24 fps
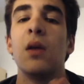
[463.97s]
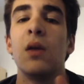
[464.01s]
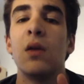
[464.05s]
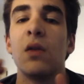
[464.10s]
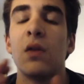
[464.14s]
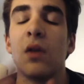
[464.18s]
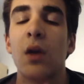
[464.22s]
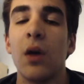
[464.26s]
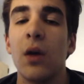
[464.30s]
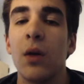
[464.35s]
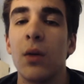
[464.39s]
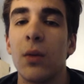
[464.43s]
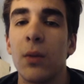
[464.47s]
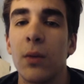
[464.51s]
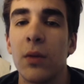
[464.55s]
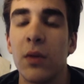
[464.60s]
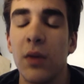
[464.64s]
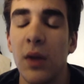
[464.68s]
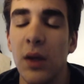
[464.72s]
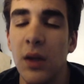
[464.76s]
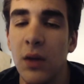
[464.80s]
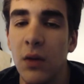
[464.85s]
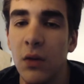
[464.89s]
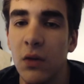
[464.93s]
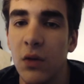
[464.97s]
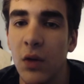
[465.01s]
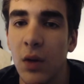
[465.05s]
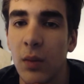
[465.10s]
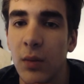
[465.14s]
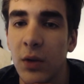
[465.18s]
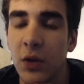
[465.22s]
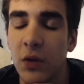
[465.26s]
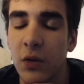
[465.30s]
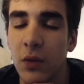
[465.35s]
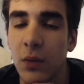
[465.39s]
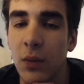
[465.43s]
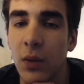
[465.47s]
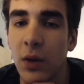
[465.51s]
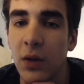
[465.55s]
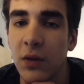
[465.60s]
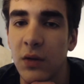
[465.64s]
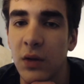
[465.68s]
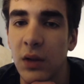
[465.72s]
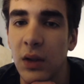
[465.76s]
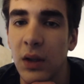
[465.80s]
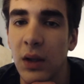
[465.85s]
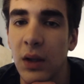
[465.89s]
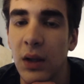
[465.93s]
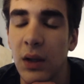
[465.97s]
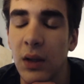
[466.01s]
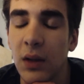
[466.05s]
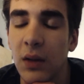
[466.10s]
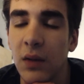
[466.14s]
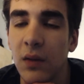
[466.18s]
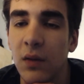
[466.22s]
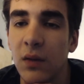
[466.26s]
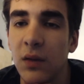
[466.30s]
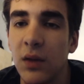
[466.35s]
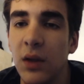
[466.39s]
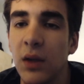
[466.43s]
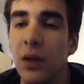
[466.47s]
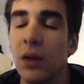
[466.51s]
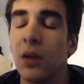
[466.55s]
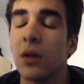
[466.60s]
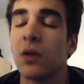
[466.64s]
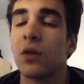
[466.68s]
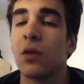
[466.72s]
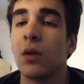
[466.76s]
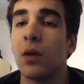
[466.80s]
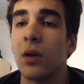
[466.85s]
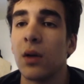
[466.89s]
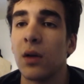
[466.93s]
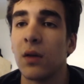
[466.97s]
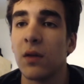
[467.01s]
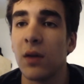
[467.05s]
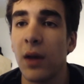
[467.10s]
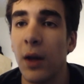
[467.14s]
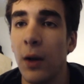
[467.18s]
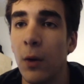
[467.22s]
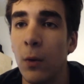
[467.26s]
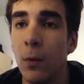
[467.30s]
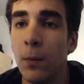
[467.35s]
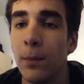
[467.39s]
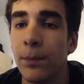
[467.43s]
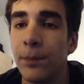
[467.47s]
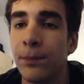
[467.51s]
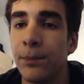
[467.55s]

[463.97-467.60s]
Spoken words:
So thank you so much for watching, guys. Teen Electronics out.